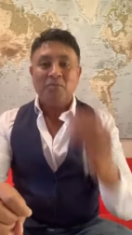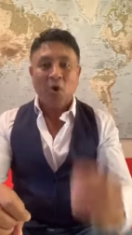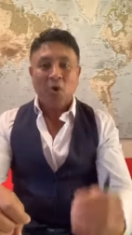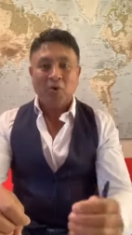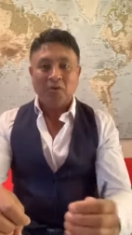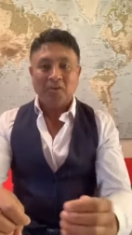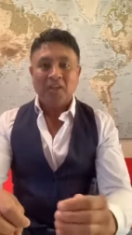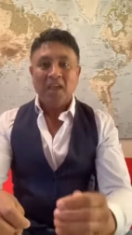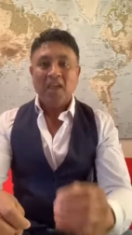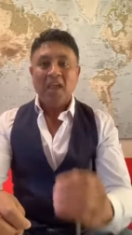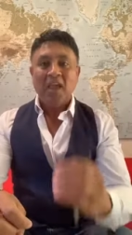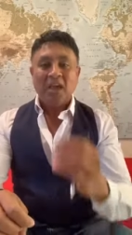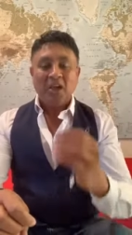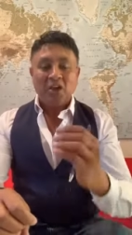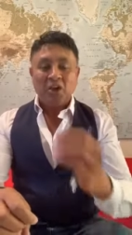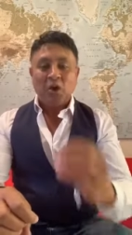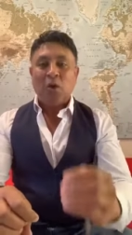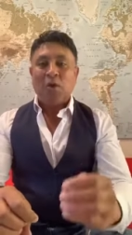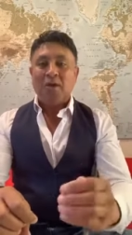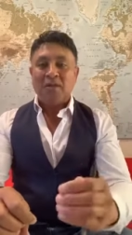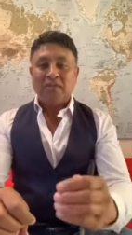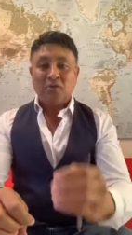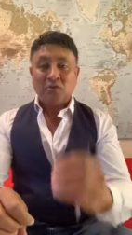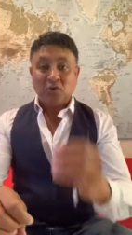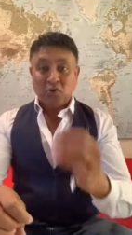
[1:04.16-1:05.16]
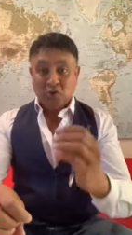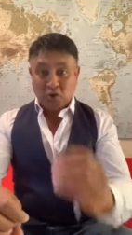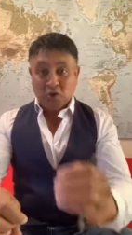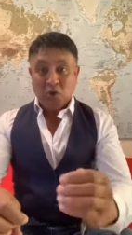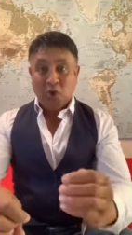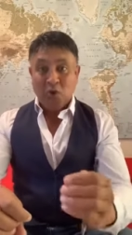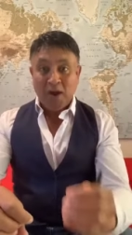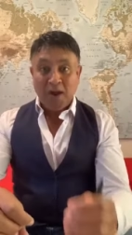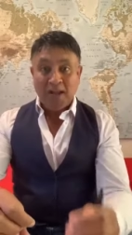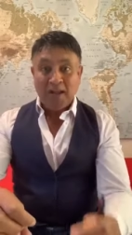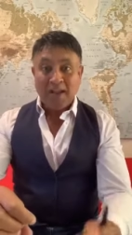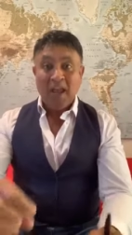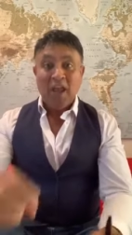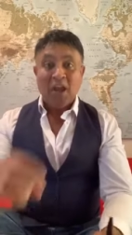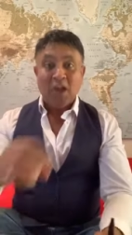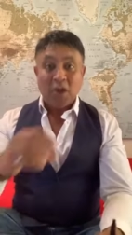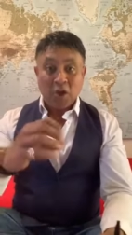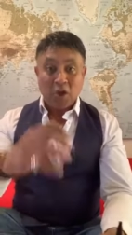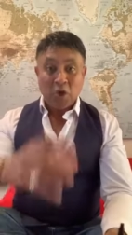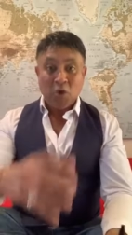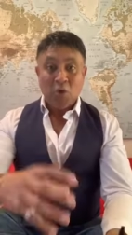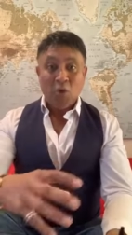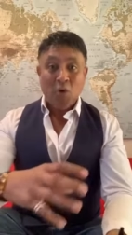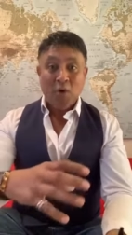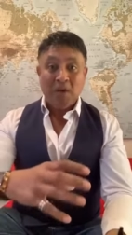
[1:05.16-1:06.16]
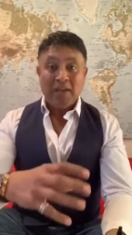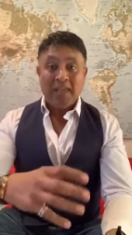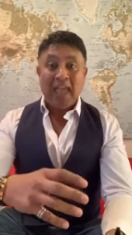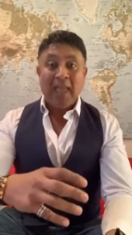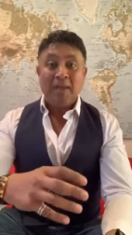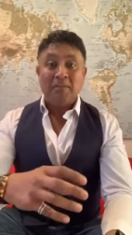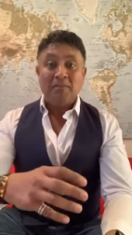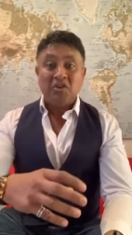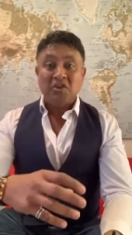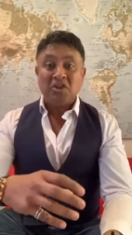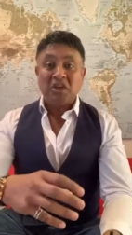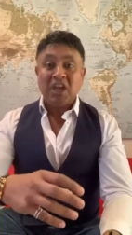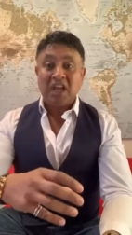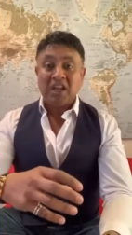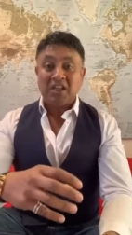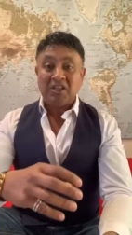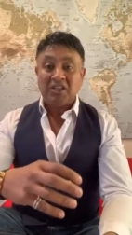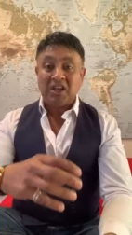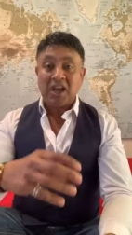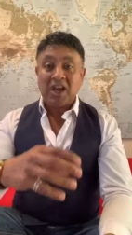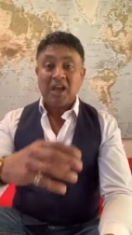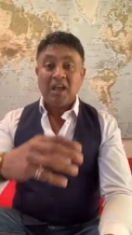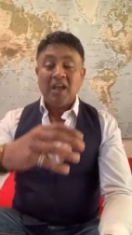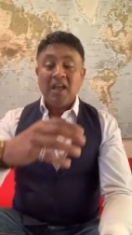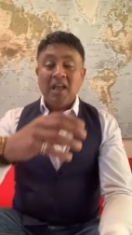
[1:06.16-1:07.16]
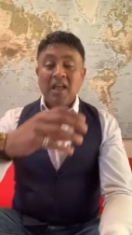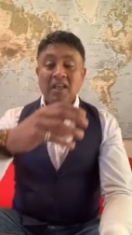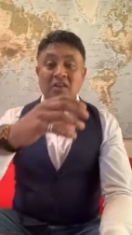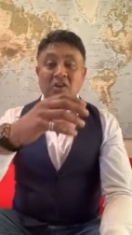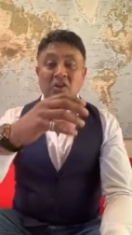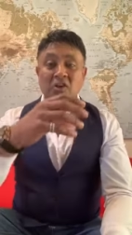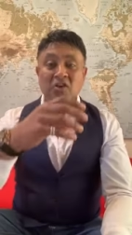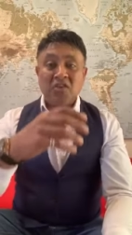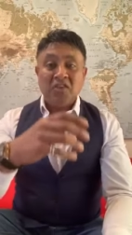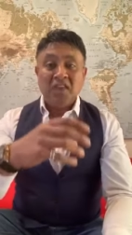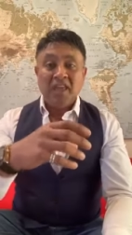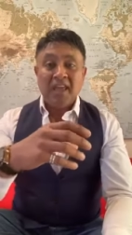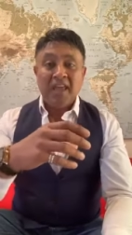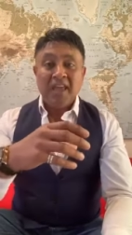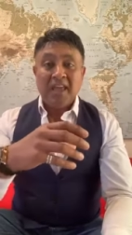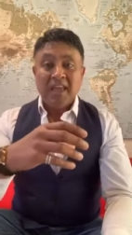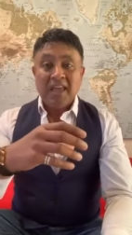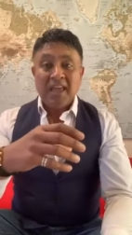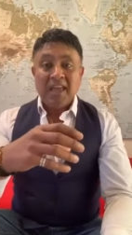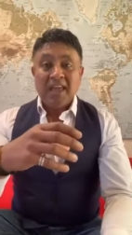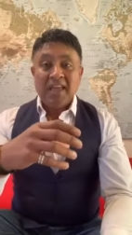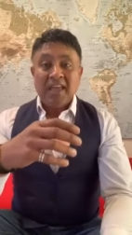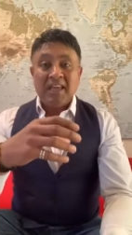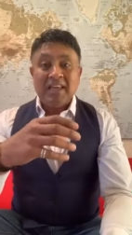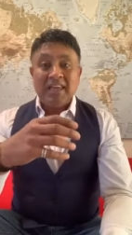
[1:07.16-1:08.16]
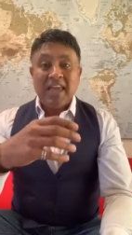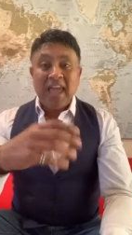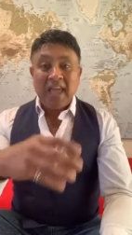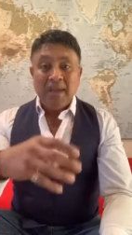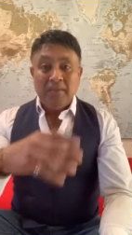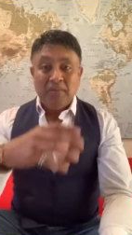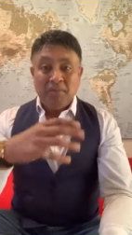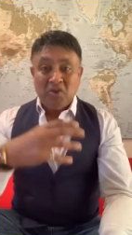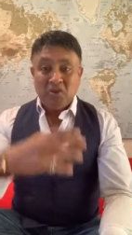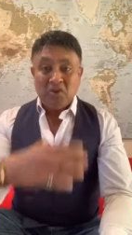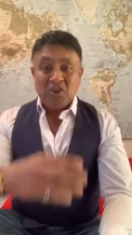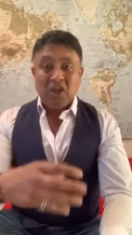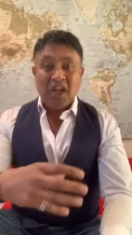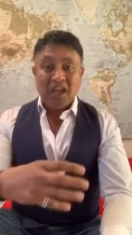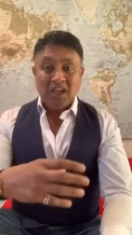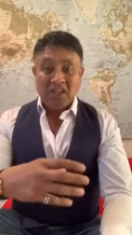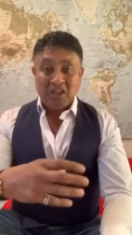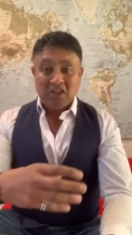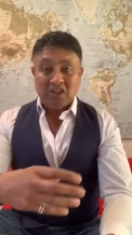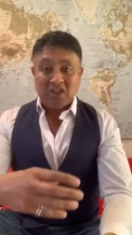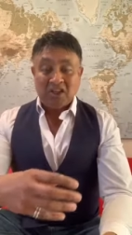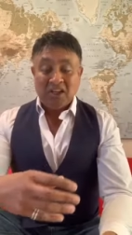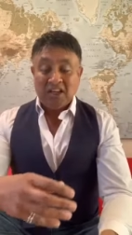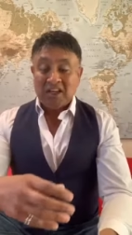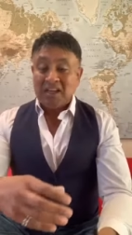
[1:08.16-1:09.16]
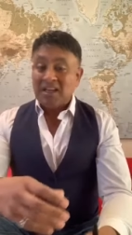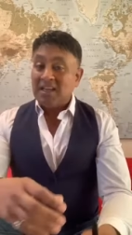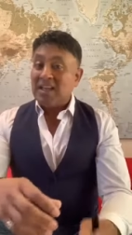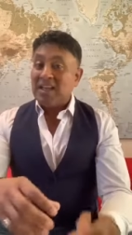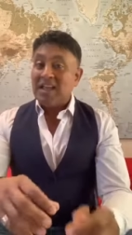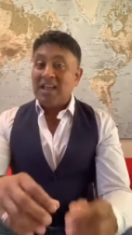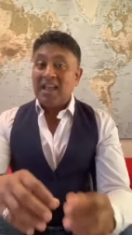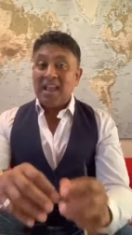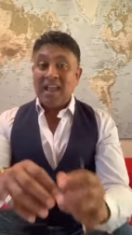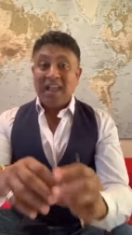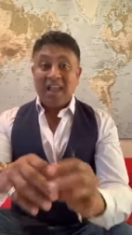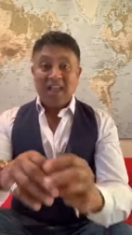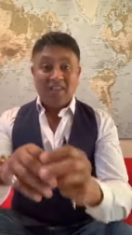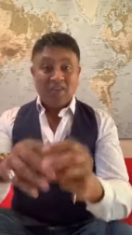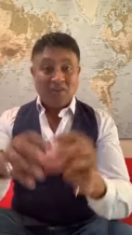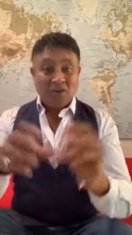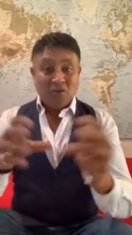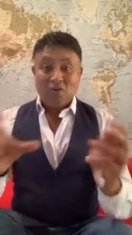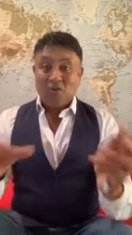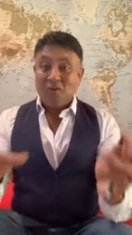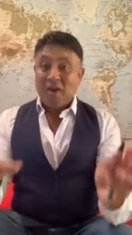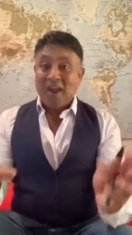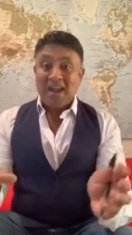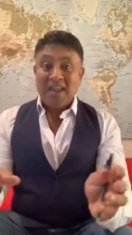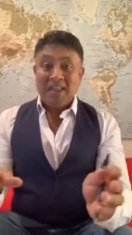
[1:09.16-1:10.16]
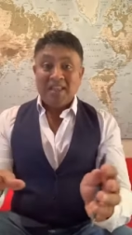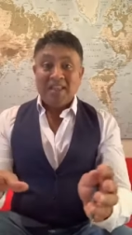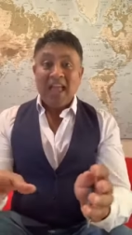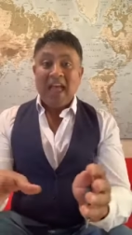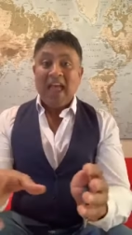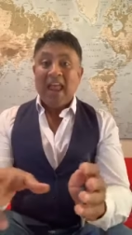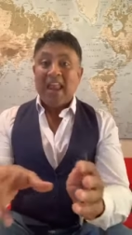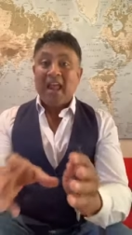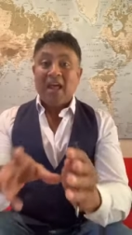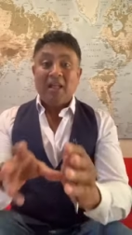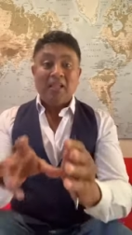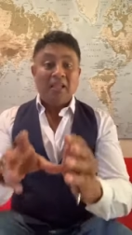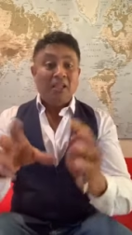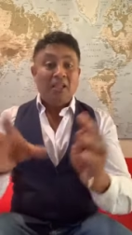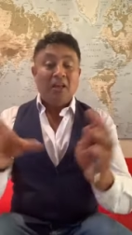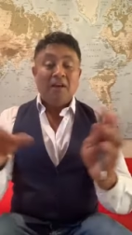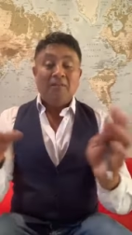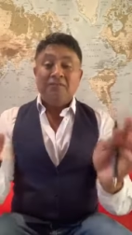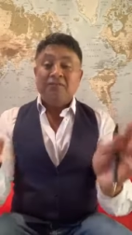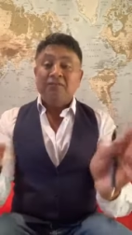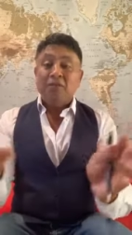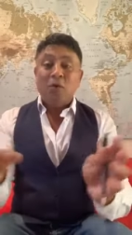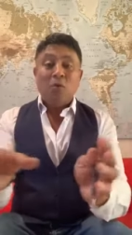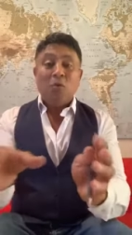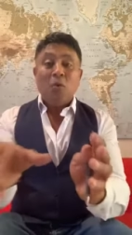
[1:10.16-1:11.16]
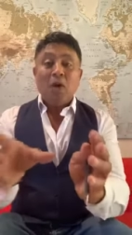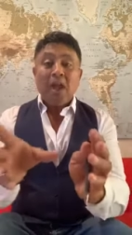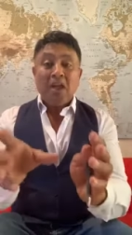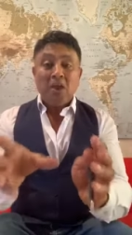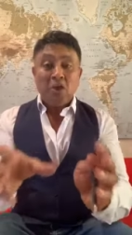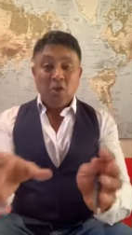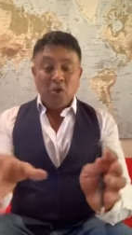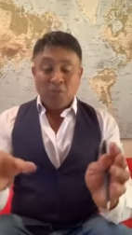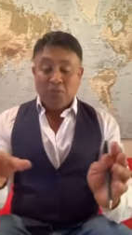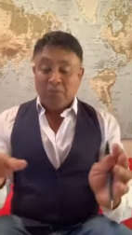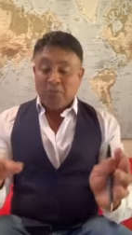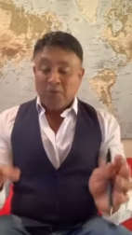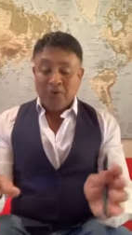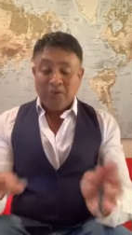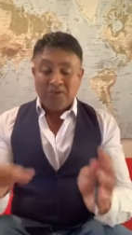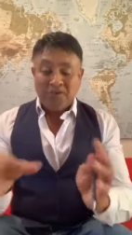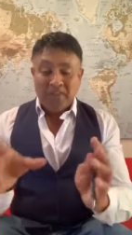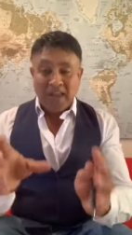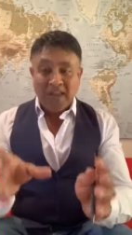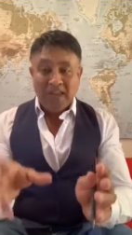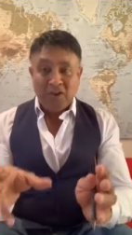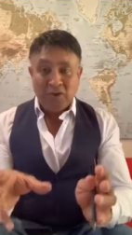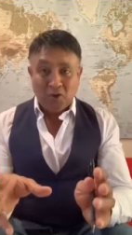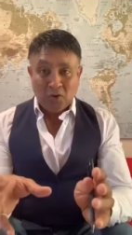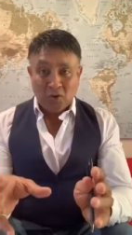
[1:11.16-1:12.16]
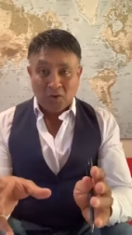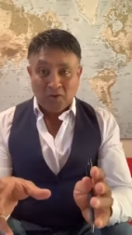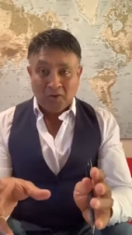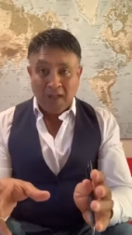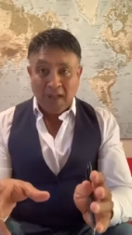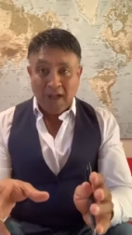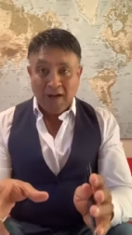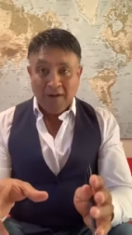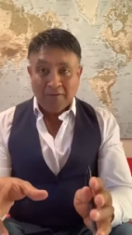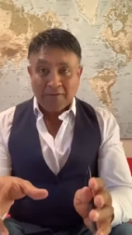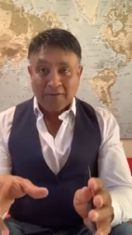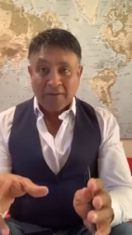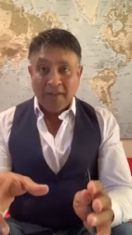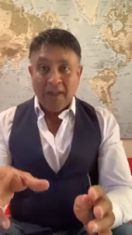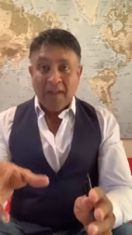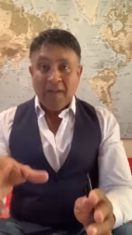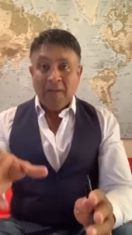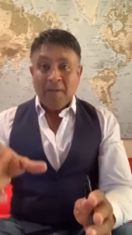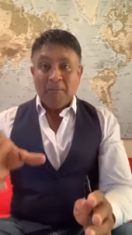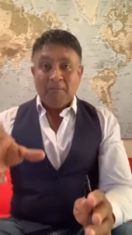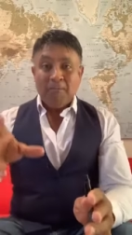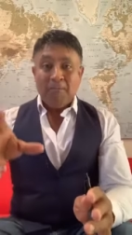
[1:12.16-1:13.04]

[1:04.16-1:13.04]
am not going to join your game changer. You see, game changing is great and I love the way you present yourselves.